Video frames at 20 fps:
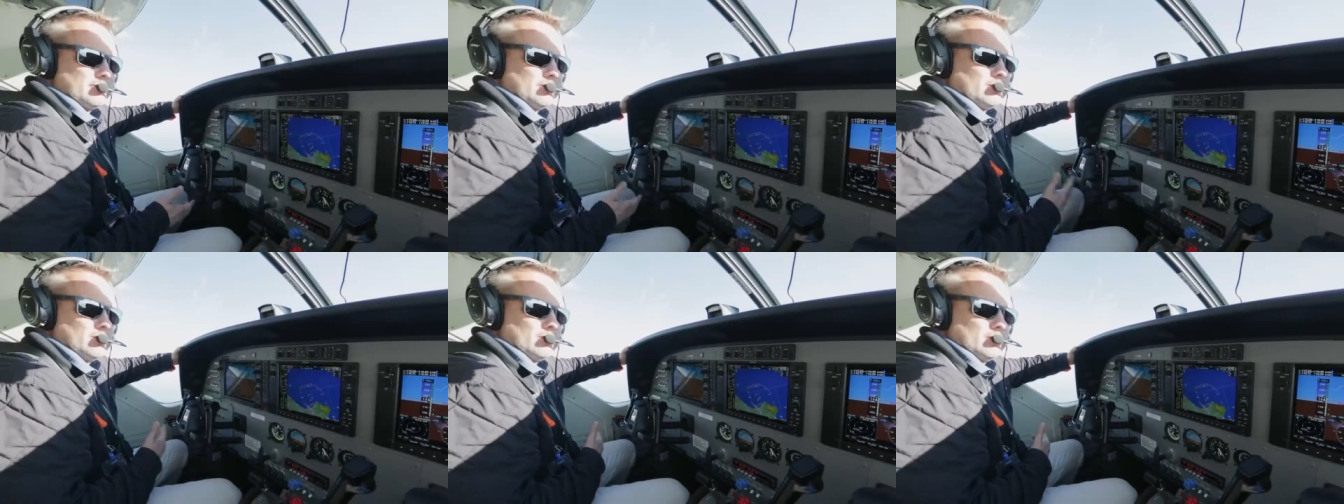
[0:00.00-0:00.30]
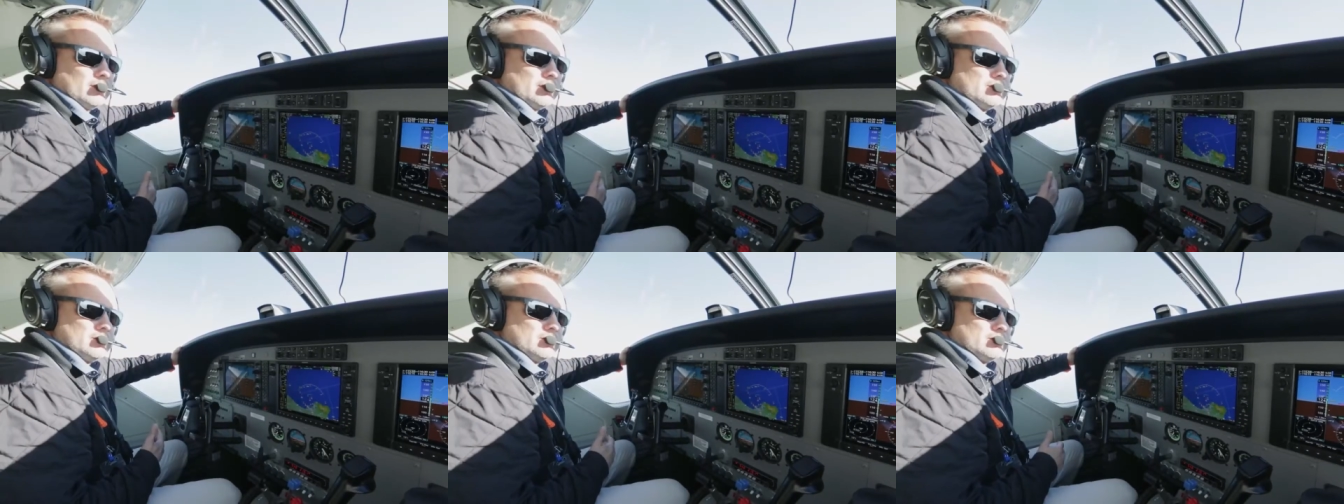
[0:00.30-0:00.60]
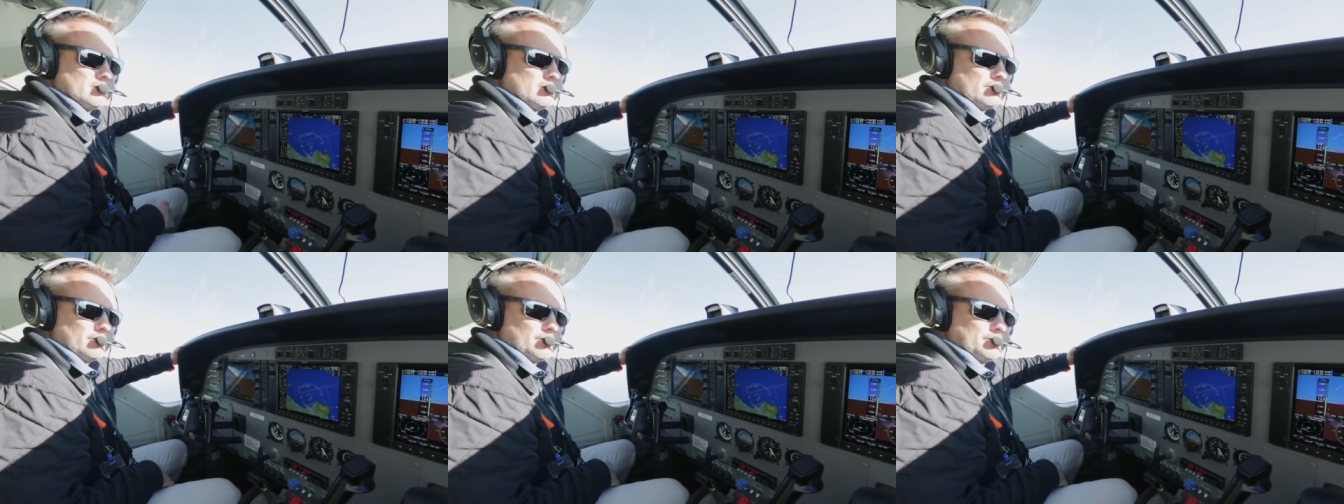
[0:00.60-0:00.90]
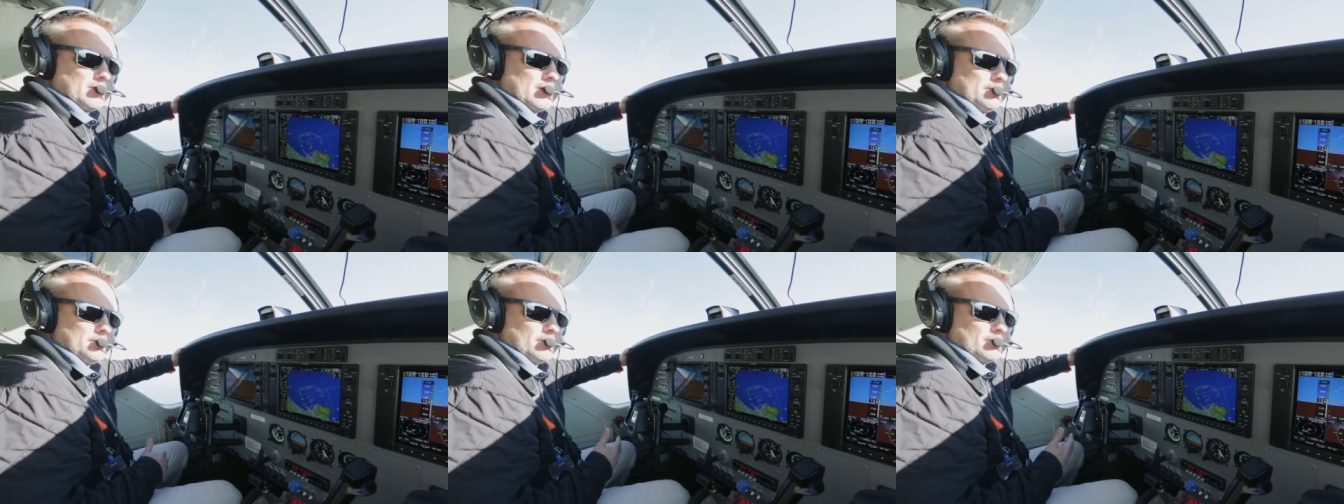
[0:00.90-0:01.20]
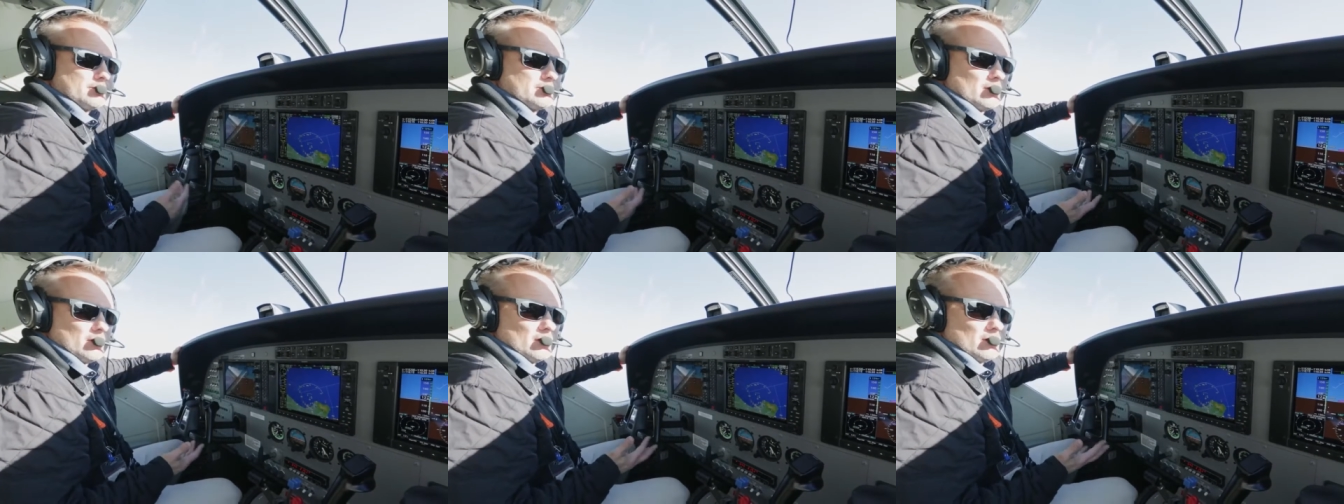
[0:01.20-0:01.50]
of fuel and use it for
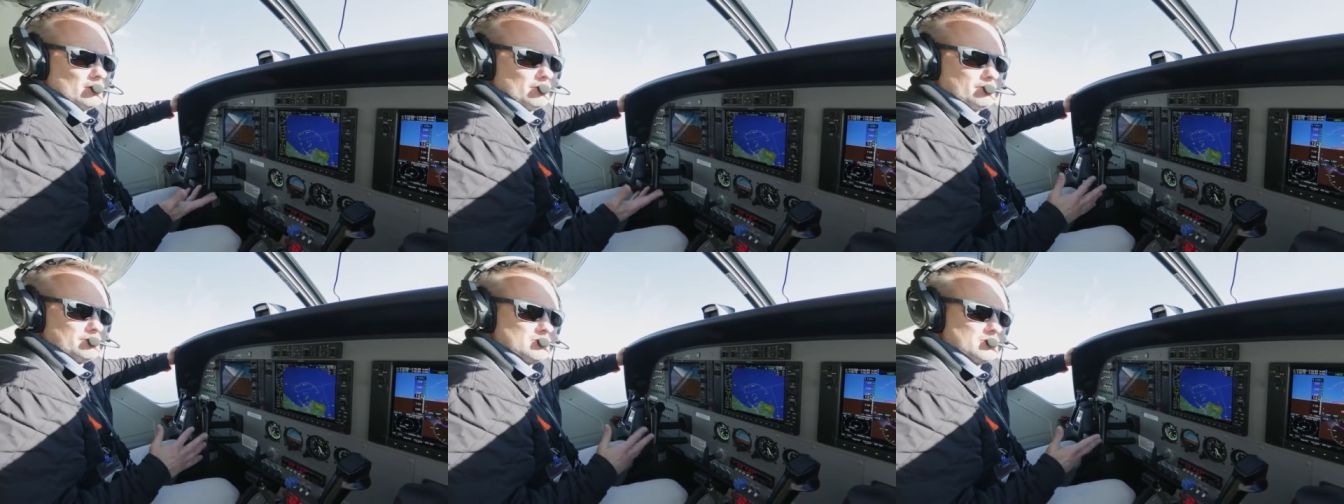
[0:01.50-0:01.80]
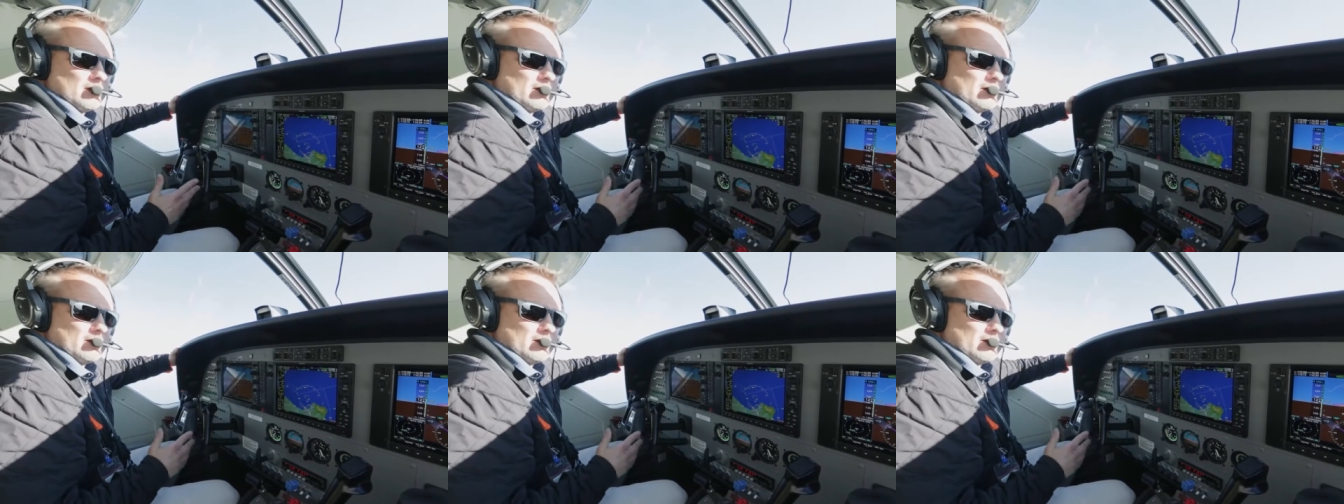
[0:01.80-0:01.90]
people. So